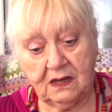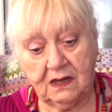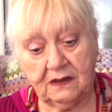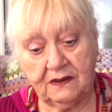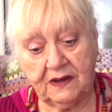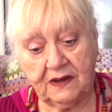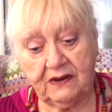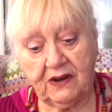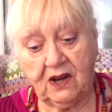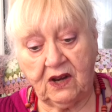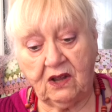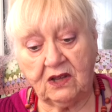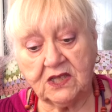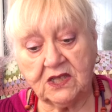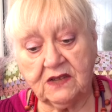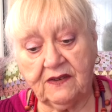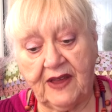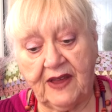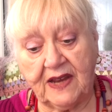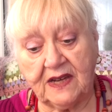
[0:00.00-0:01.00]
There are lots
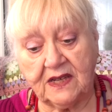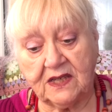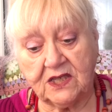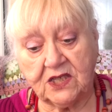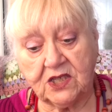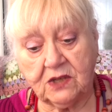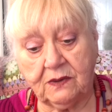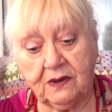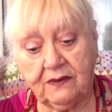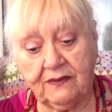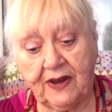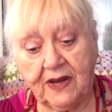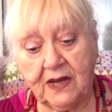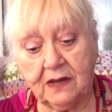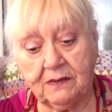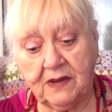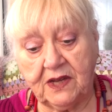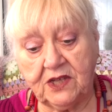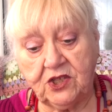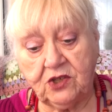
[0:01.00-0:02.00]
of ends, so we
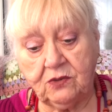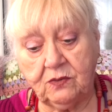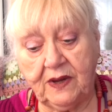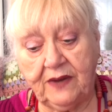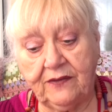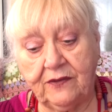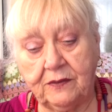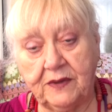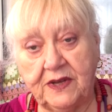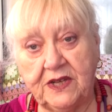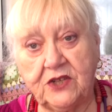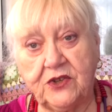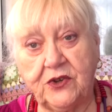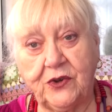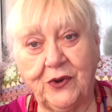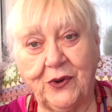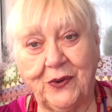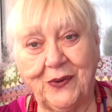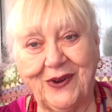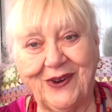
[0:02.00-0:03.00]
recommend you weave them in as you
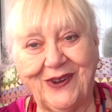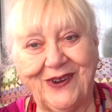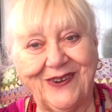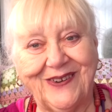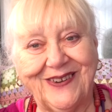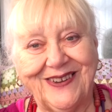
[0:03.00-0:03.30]
go along.